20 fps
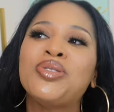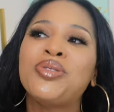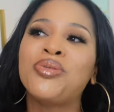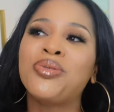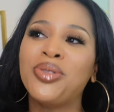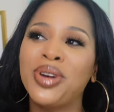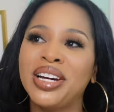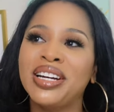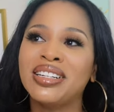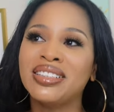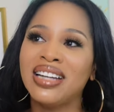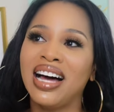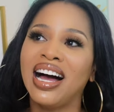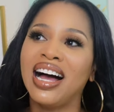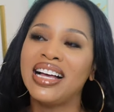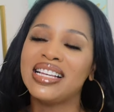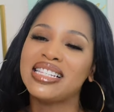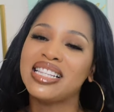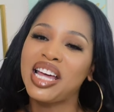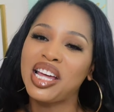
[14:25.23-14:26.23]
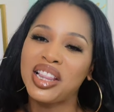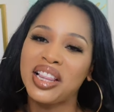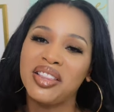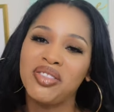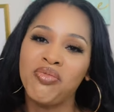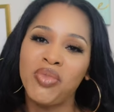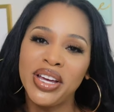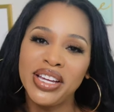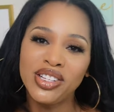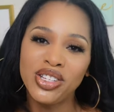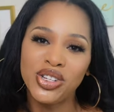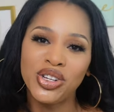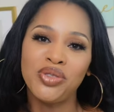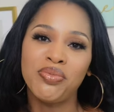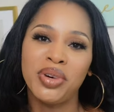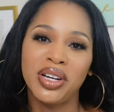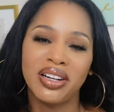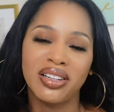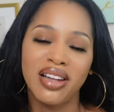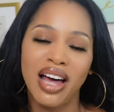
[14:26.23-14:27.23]
realize that we do
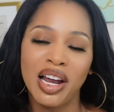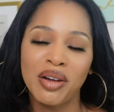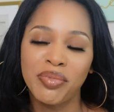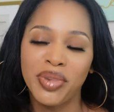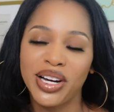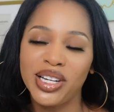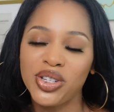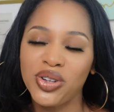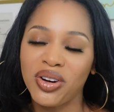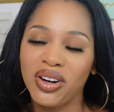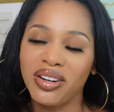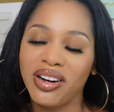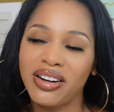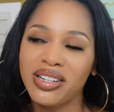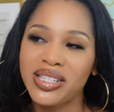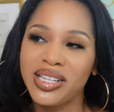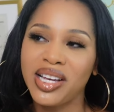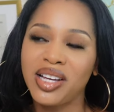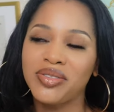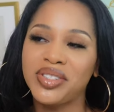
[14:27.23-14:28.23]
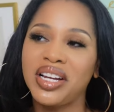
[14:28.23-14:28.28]
put a lot of pressure on ourselves.